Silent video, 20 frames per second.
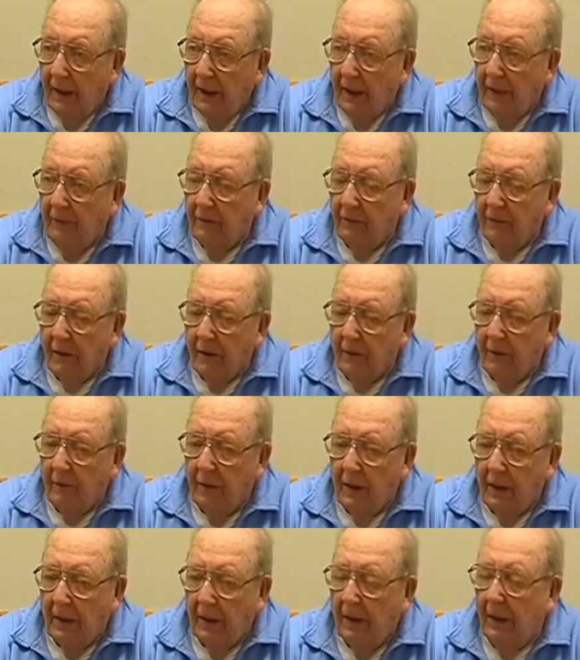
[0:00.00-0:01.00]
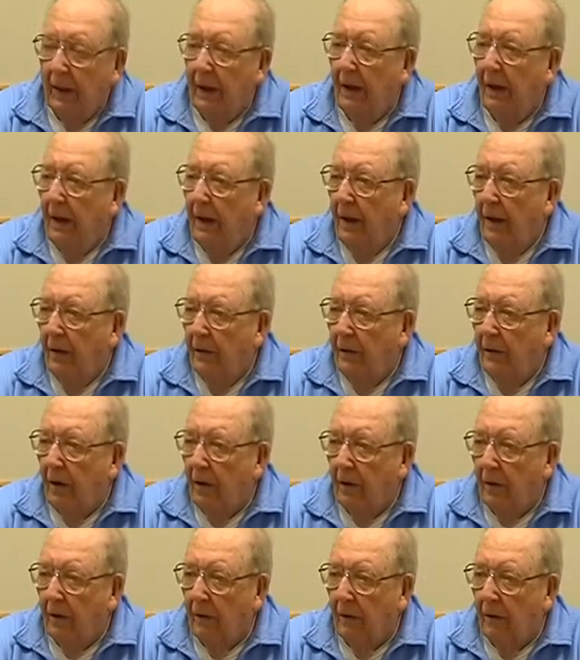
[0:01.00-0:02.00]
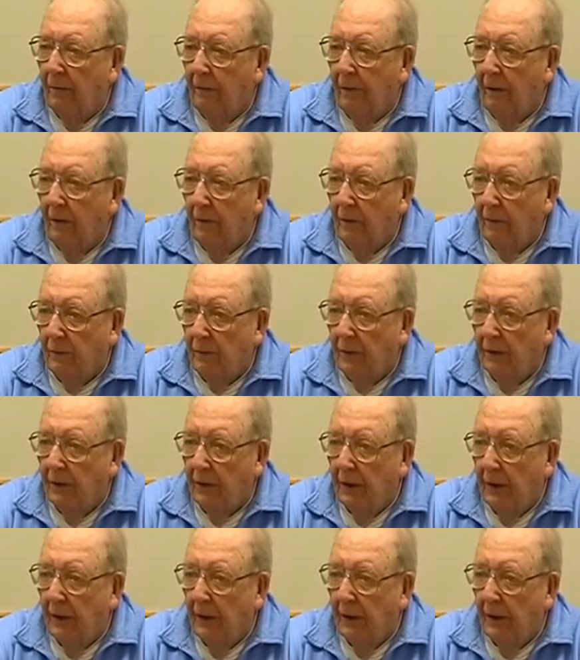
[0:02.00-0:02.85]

He was on one of the talker phones.